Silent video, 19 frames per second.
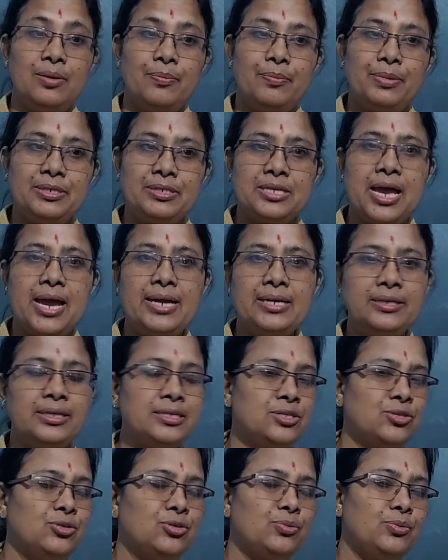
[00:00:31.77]
Beside
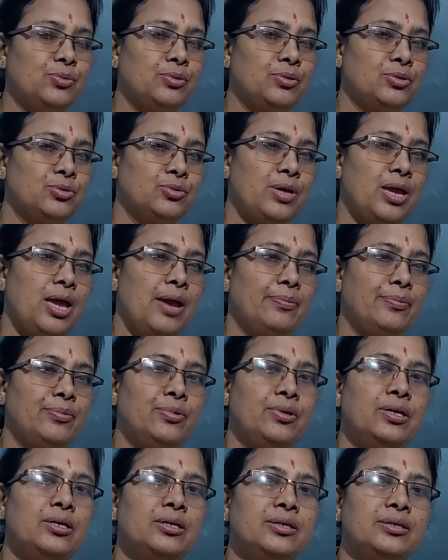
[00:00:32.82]
these two books, we have to
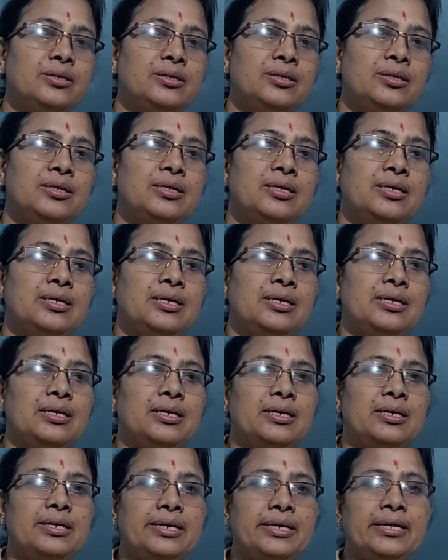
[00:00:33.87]
learn
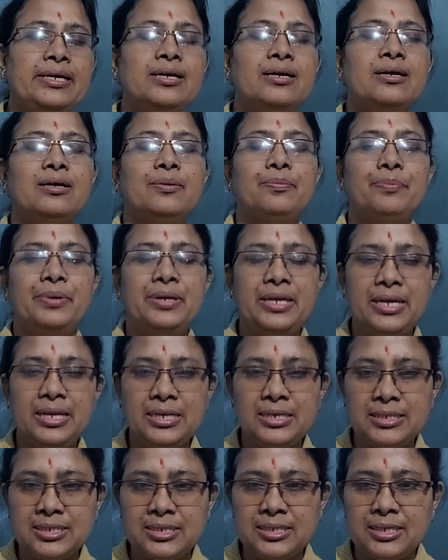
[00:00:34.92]
reading
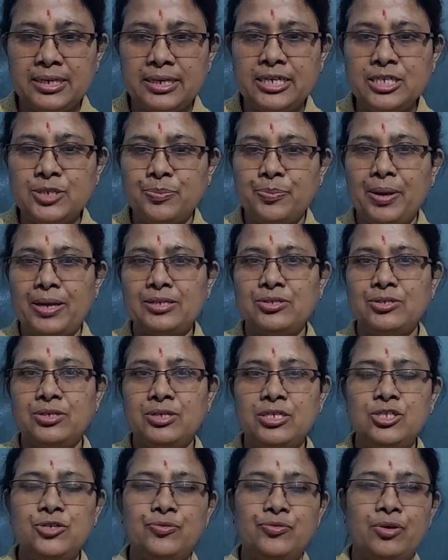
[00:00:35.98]
comprehension, that is
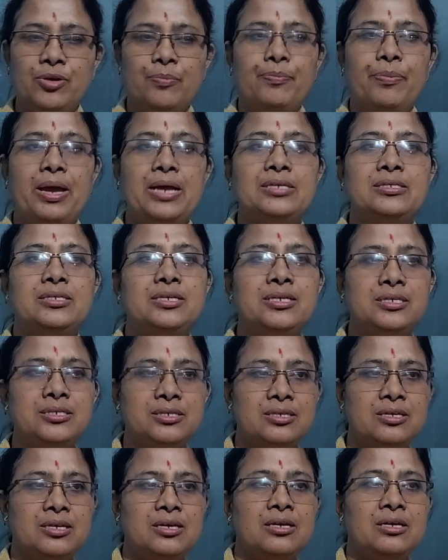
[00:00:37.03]
passage from passage.
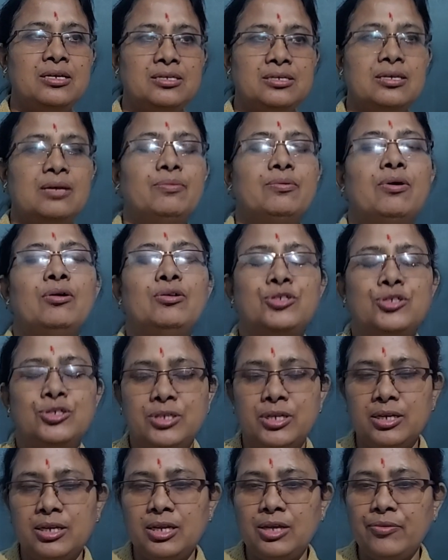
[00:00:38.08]
Some questions
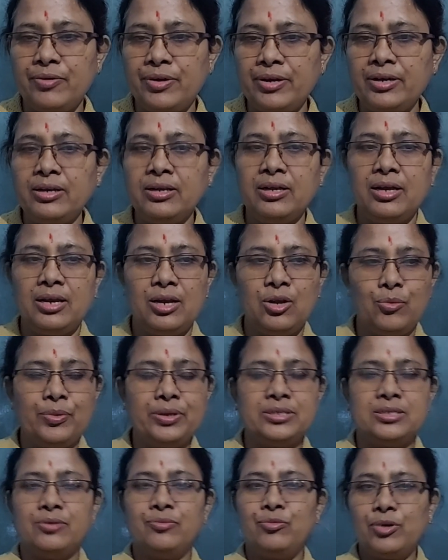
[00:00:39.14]
are given along with
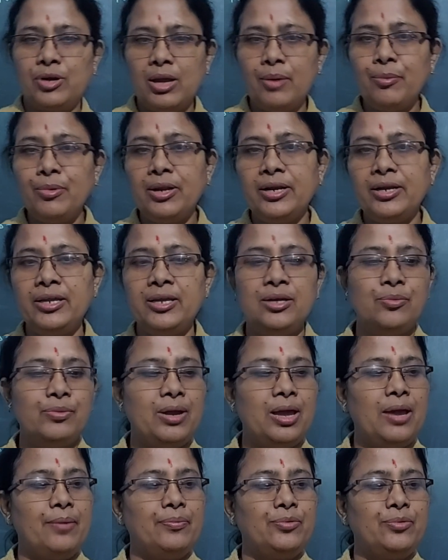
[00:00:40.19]
some vocabulary. We
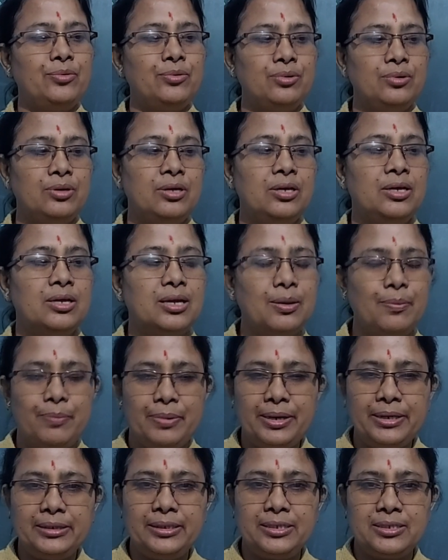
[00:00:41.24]
have to
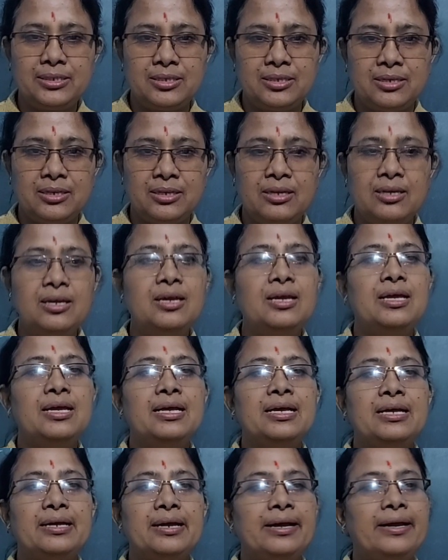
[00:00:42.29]
complete this thing.
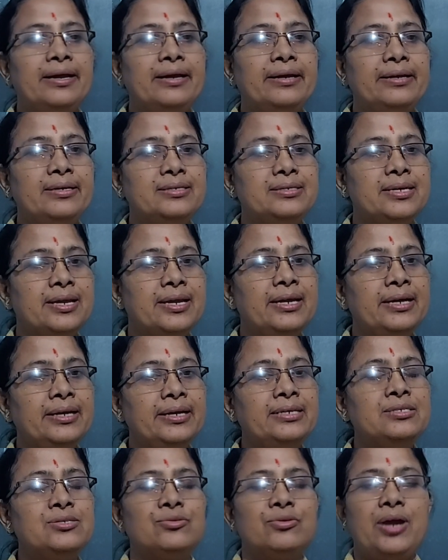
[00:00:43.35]
And the second
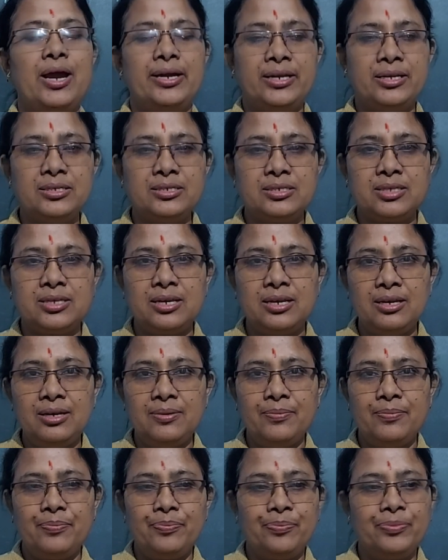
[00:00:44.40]
is writing skill,
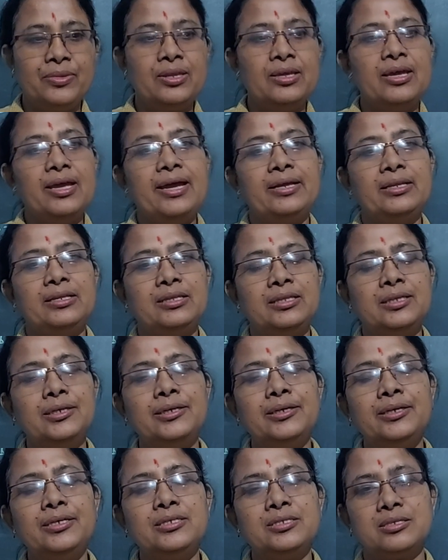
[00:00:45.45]
and
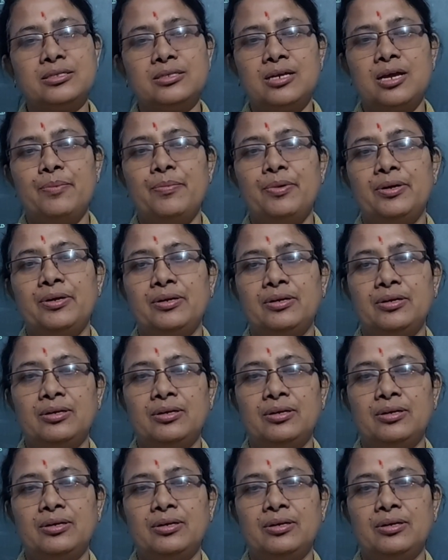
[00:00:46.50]
third is grammar.